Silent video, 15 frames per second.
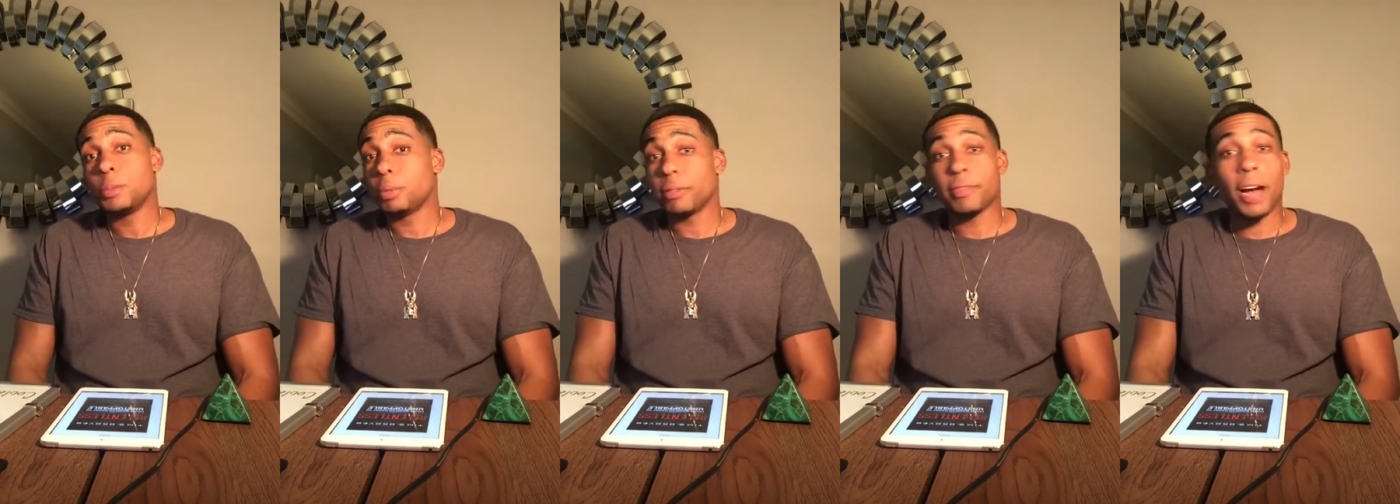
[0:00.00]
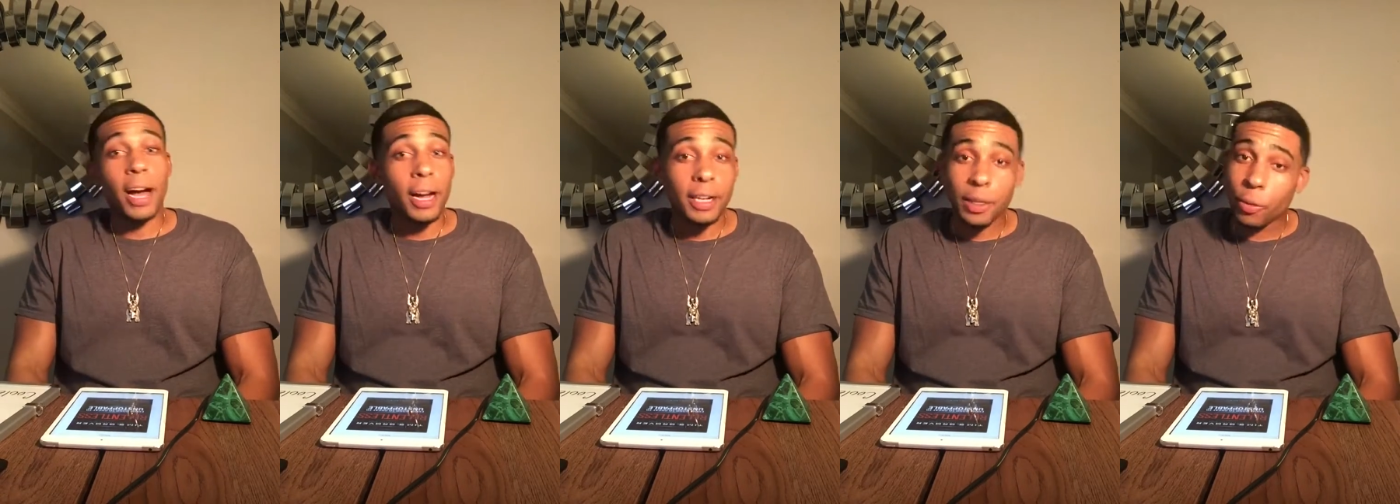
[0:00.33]

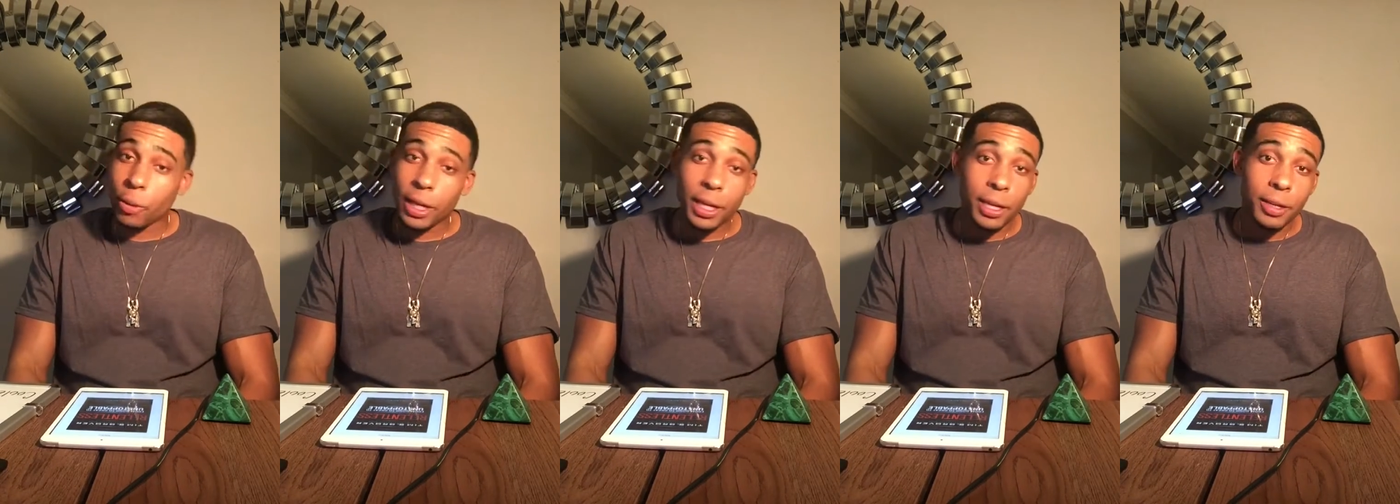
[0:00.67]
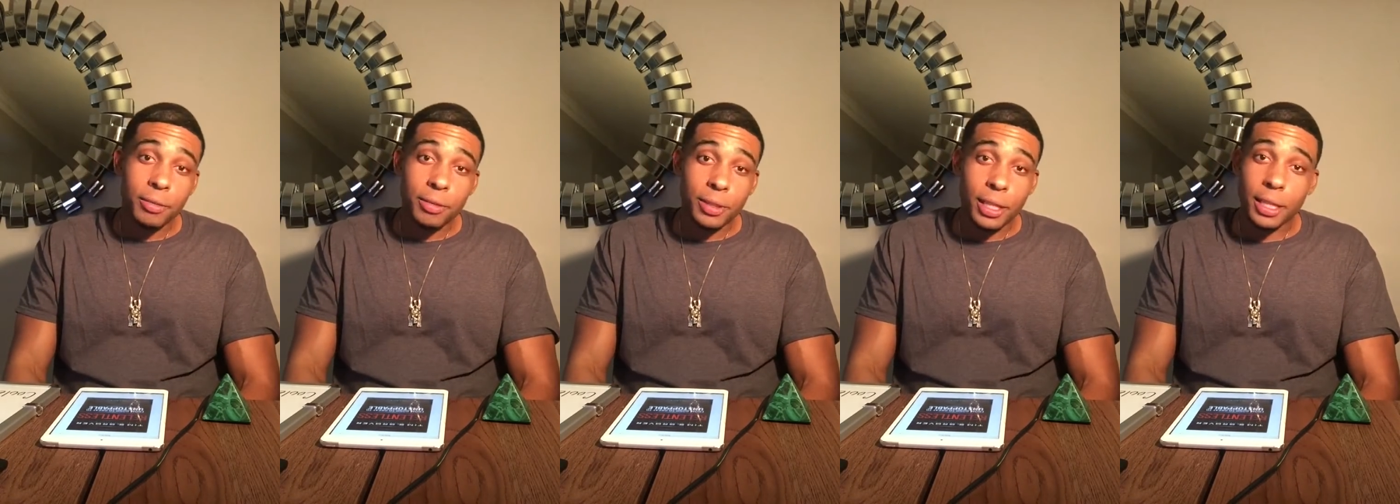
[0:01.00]
providing a
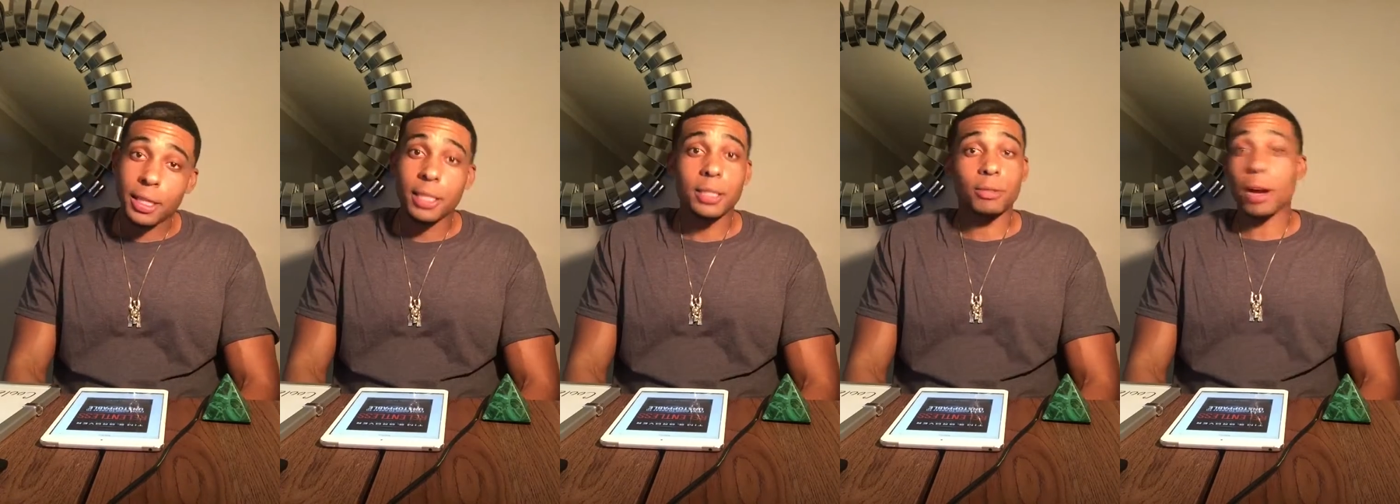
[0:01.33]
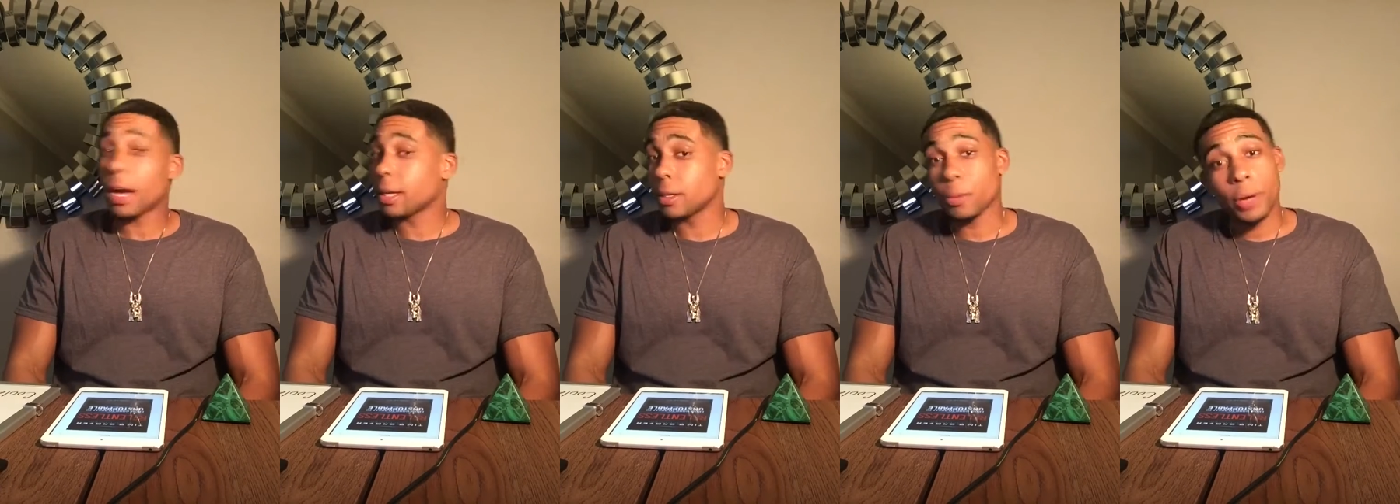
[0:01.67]
wave, nigga. He's
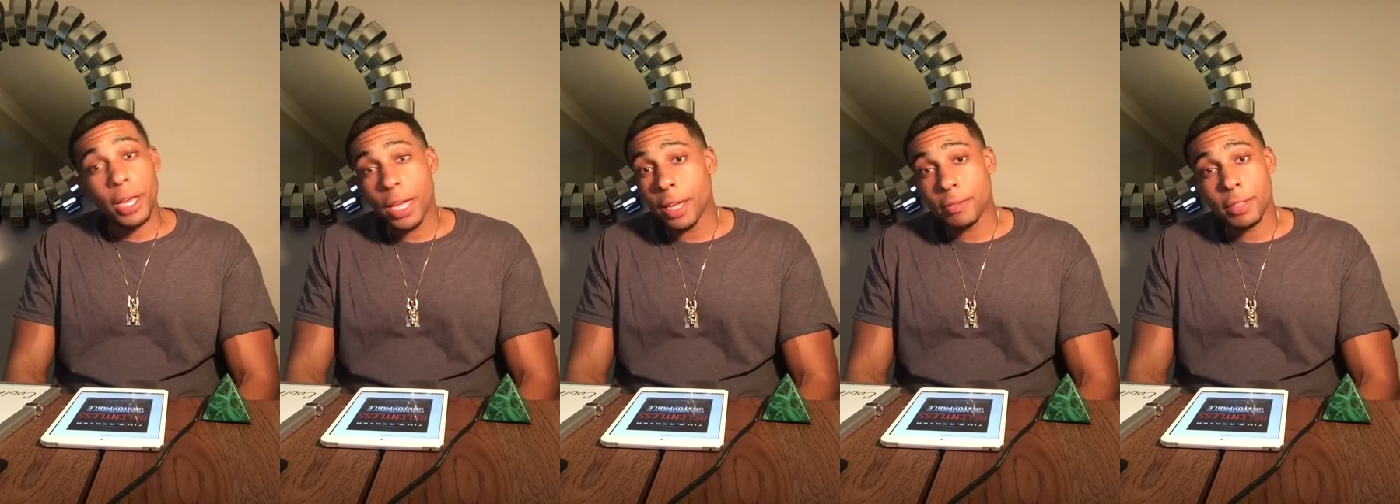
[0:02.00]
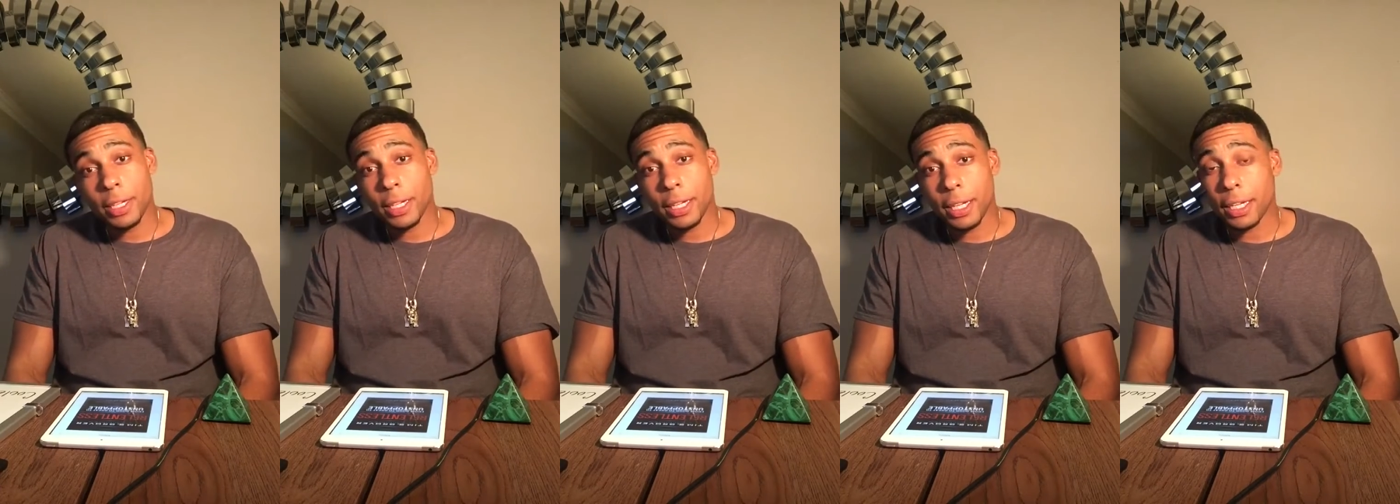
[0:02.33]
riding a wave,
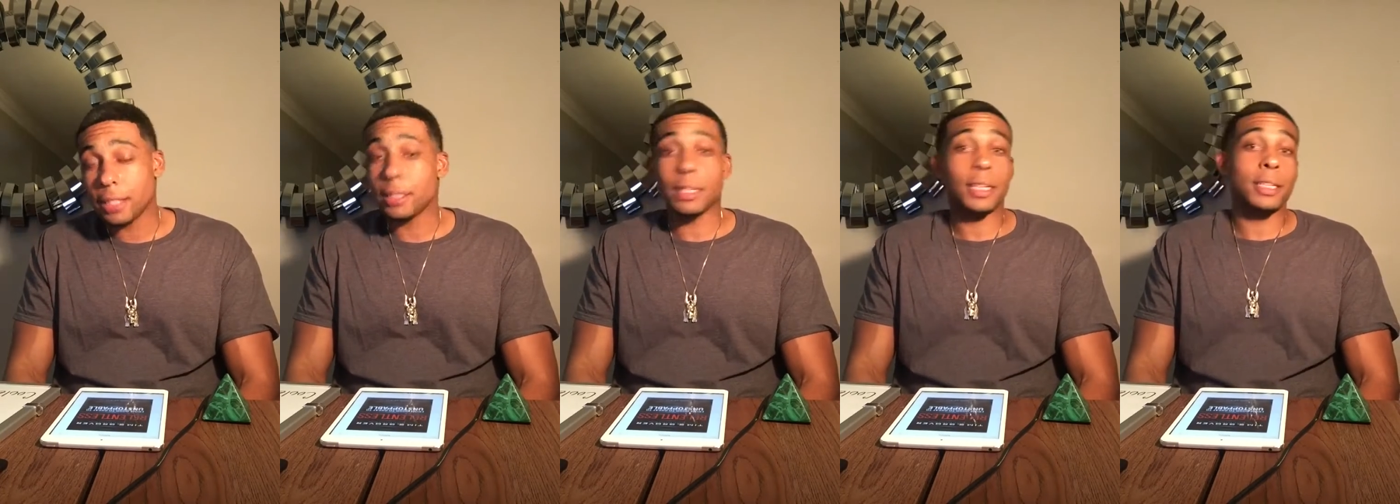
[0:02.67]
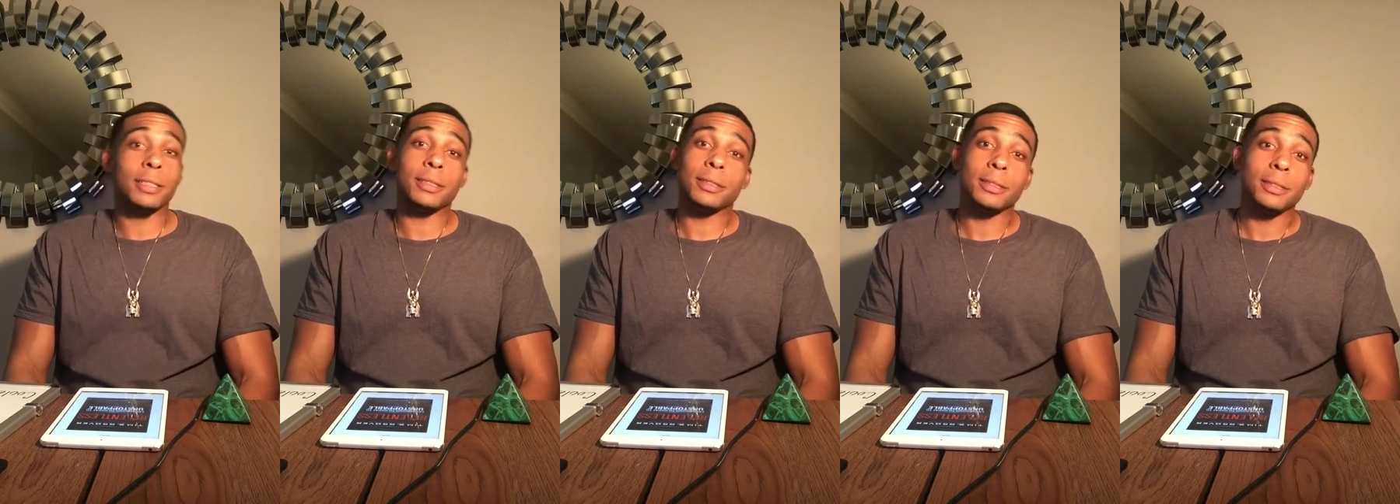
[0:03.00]

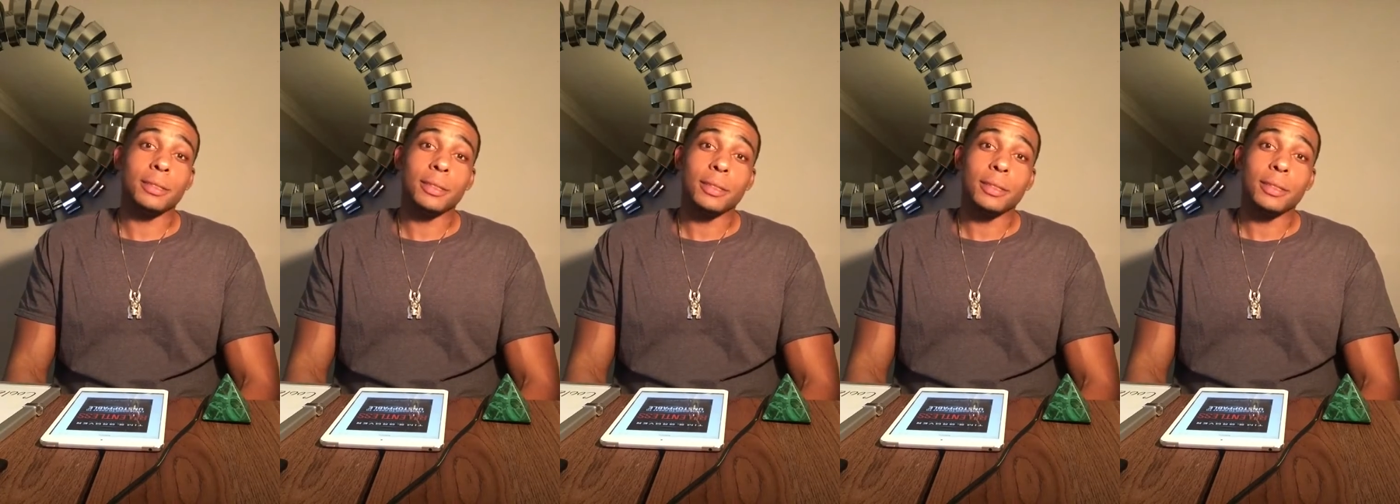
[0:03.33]
nigga,